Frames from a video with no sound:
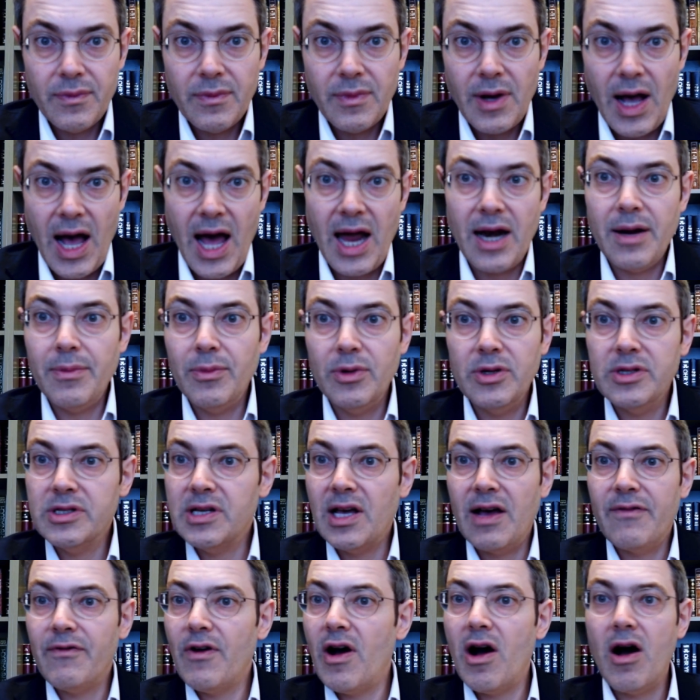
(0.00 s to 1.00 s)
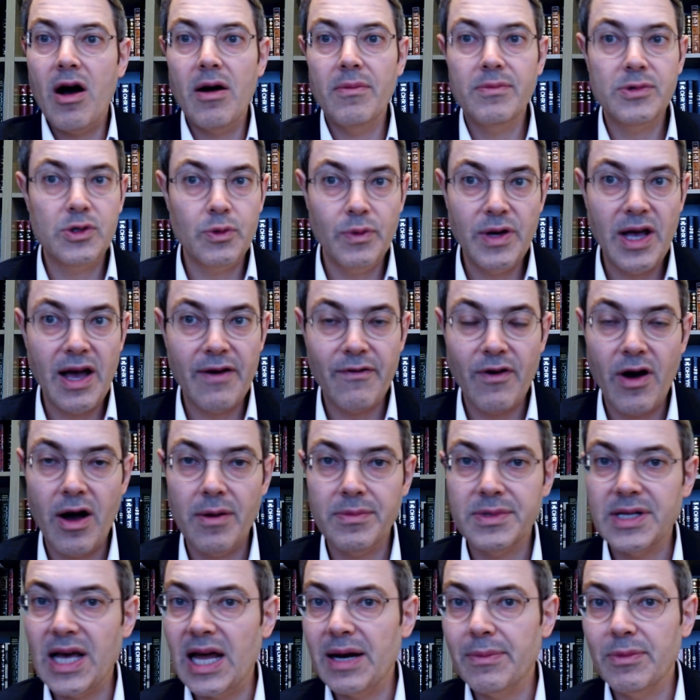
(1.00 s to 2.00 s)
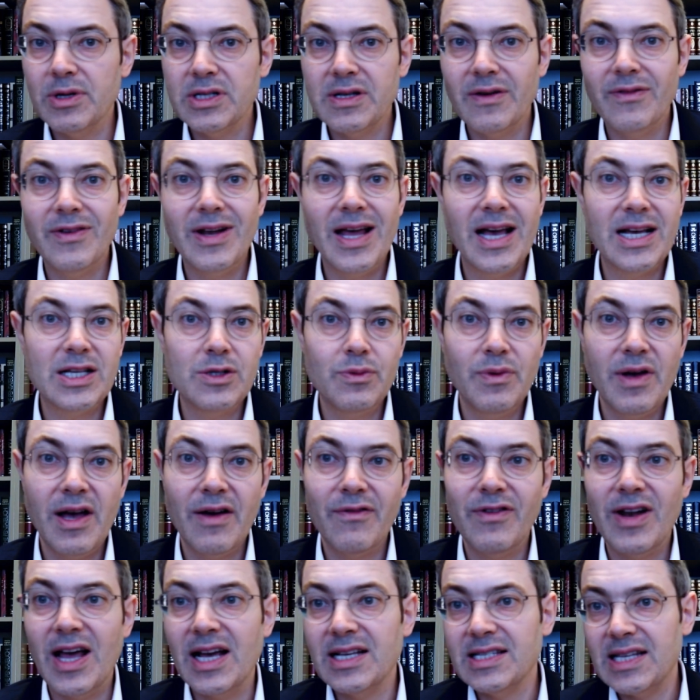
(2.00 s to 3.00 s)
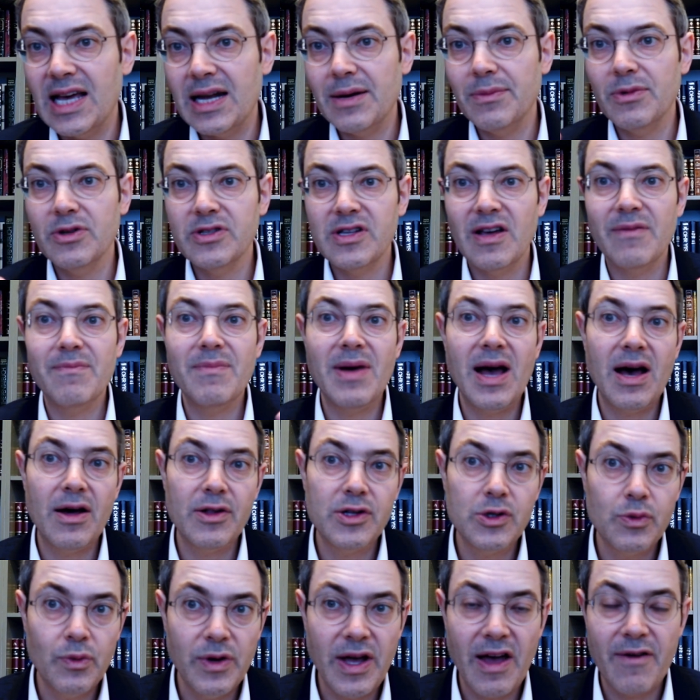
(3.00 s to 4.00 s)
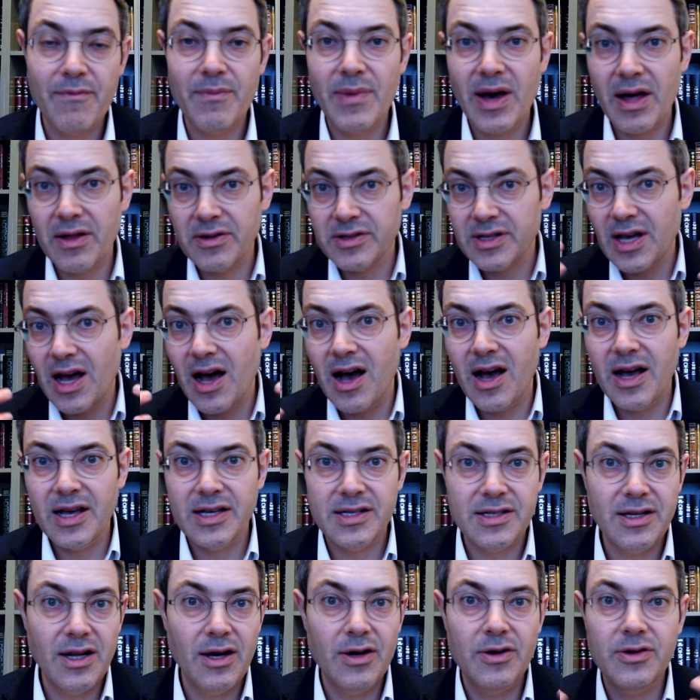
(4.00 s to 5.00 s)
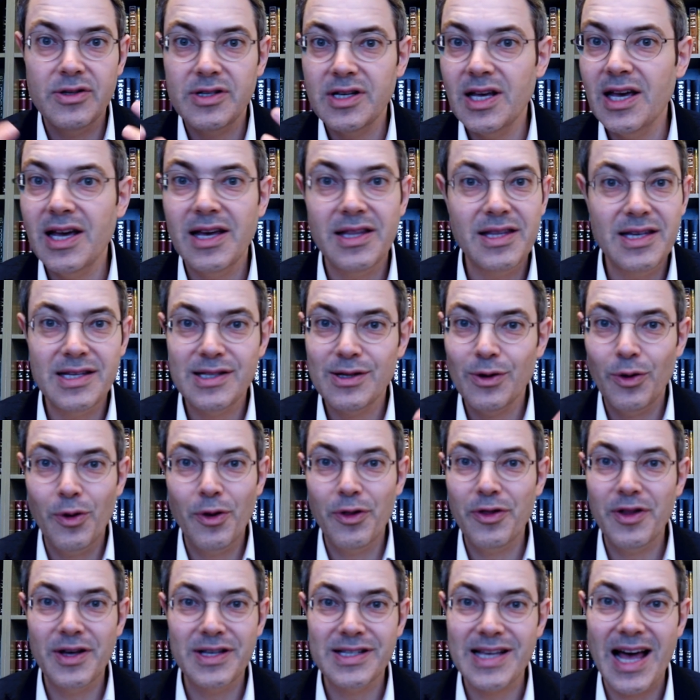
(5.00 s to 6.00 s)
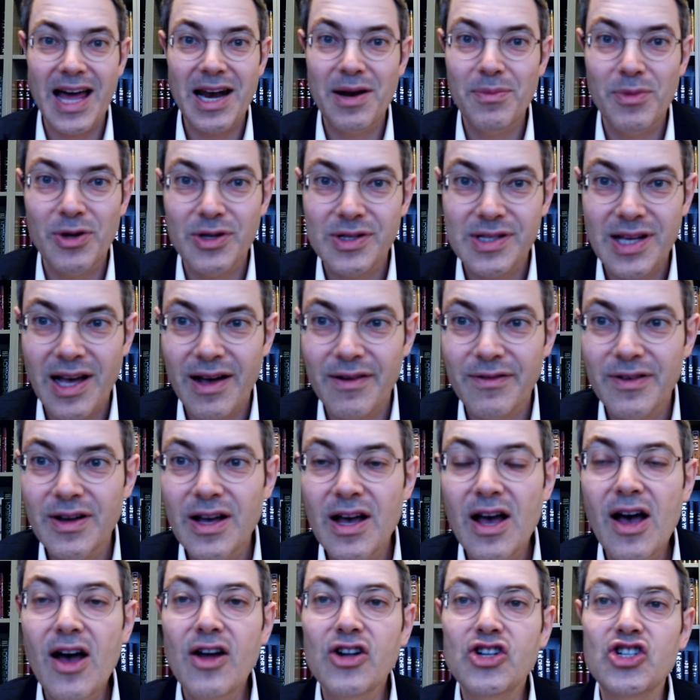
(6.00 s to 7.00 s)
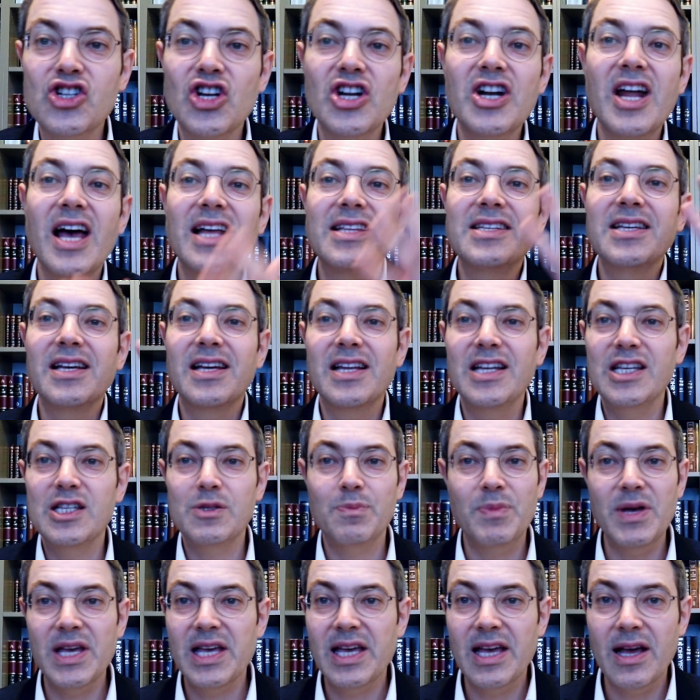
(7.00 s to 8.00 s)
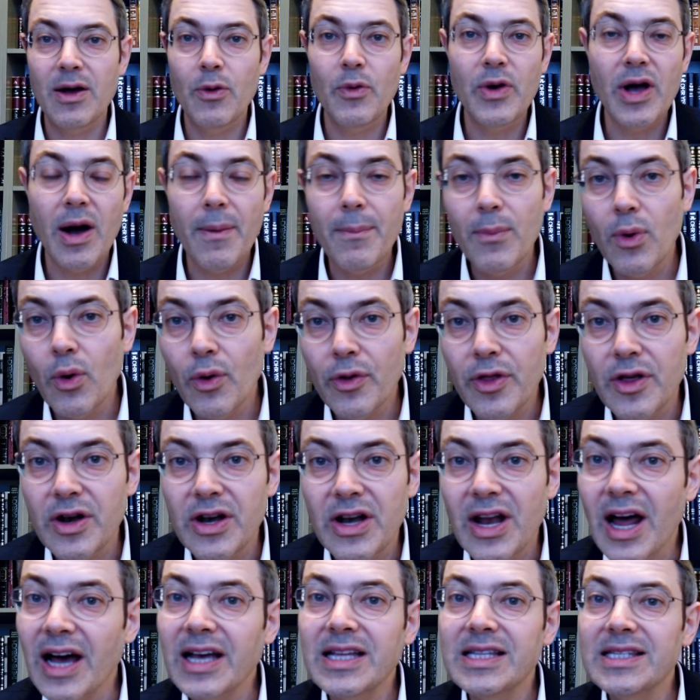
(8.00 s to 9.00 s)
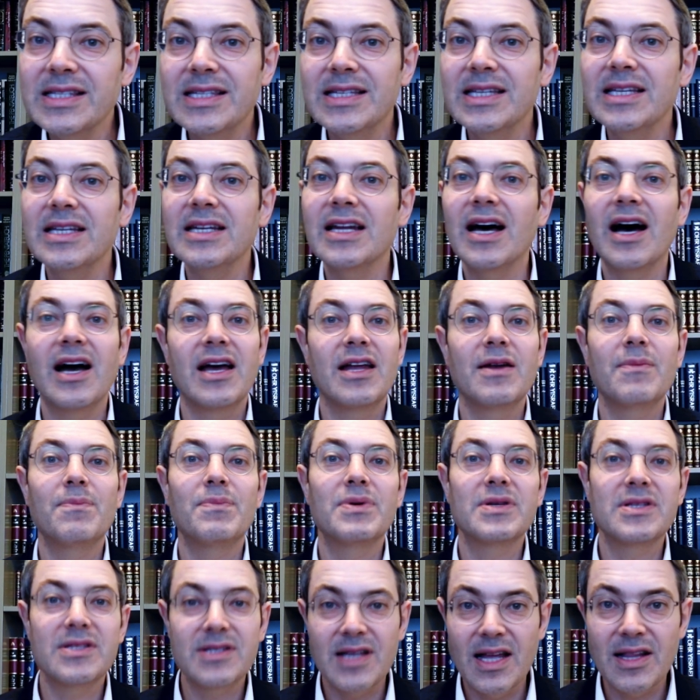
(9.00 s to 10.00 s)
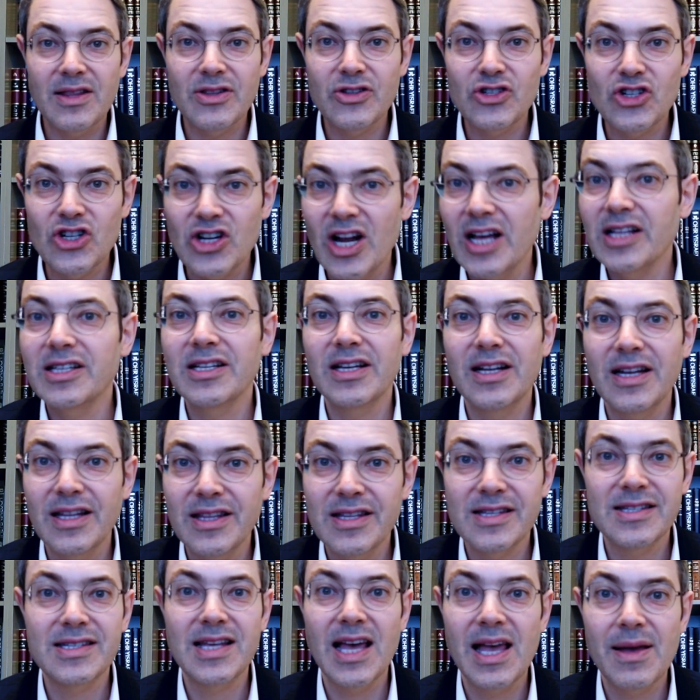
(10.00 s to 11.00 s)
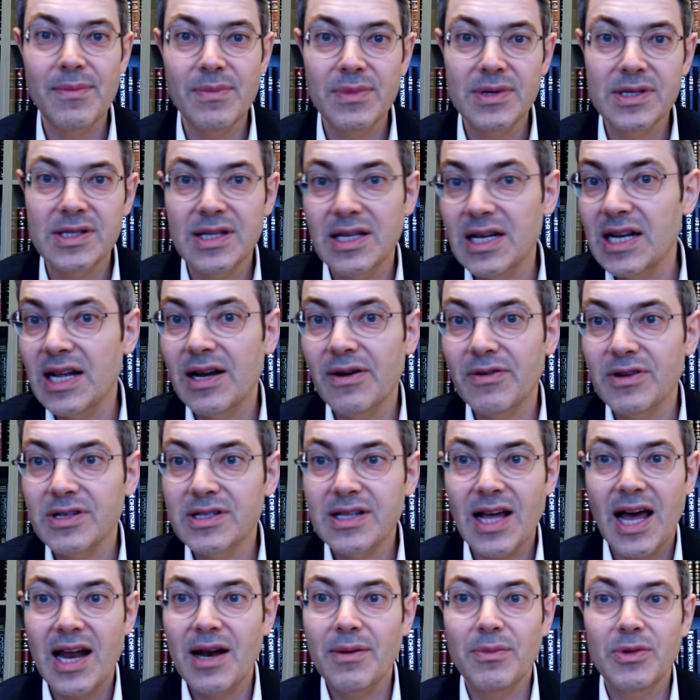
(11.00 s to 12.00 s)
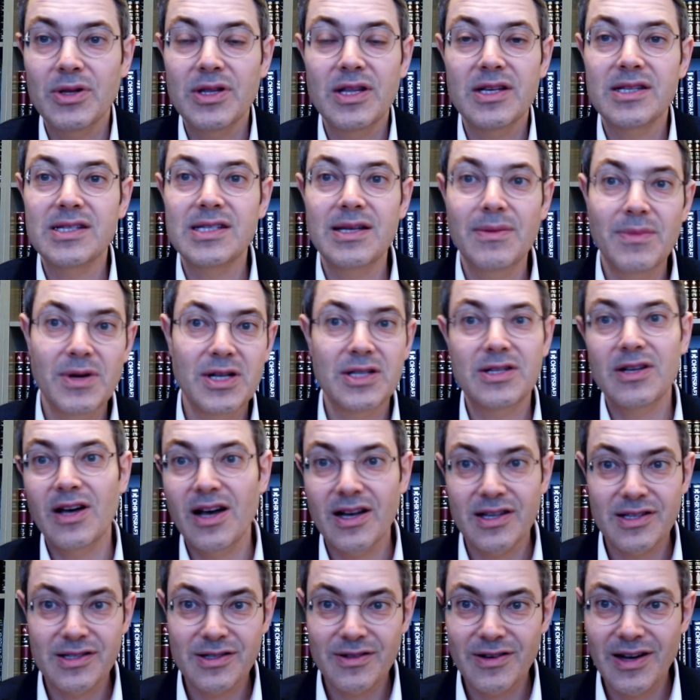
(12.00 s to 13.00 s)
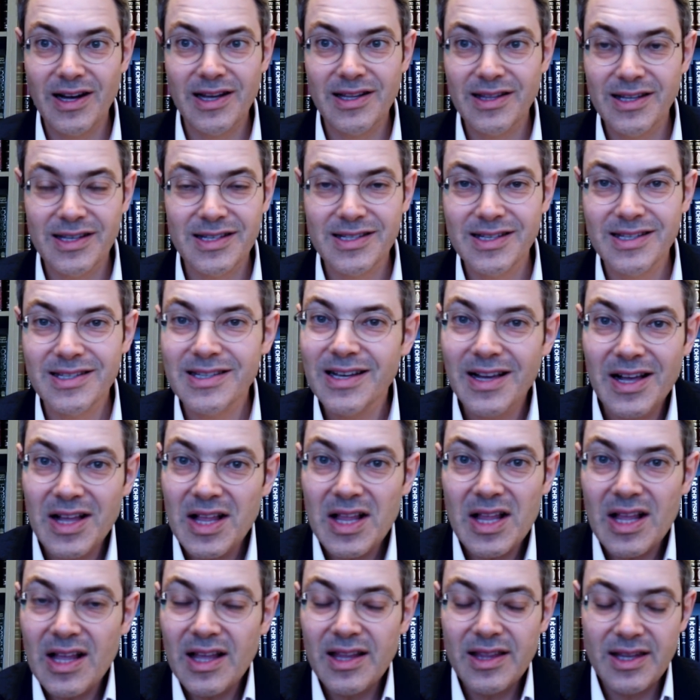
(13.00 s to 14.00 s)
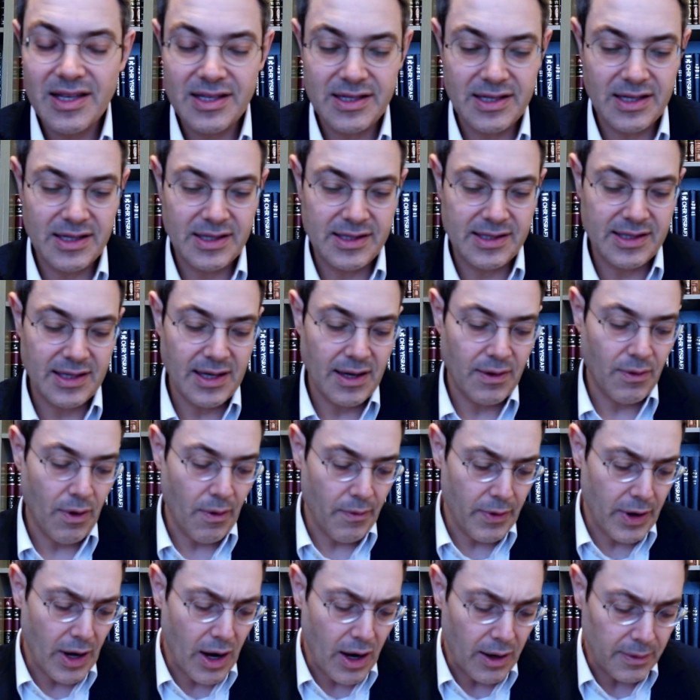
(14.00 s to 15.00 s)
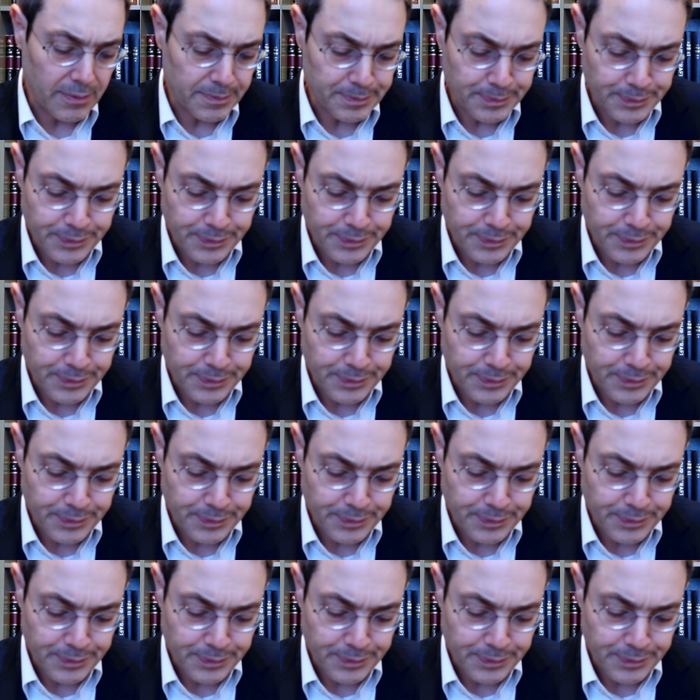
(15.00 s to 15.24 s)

Animals have arms, we have arms. Animals have legs, we have legs. Animals have mouths, we have mouths. Eyes, nose, ear, these are all things animals have. Genetically speaking, we are more than 99% genetically the same as the nearest animal that's similar to us, right? This is what we are.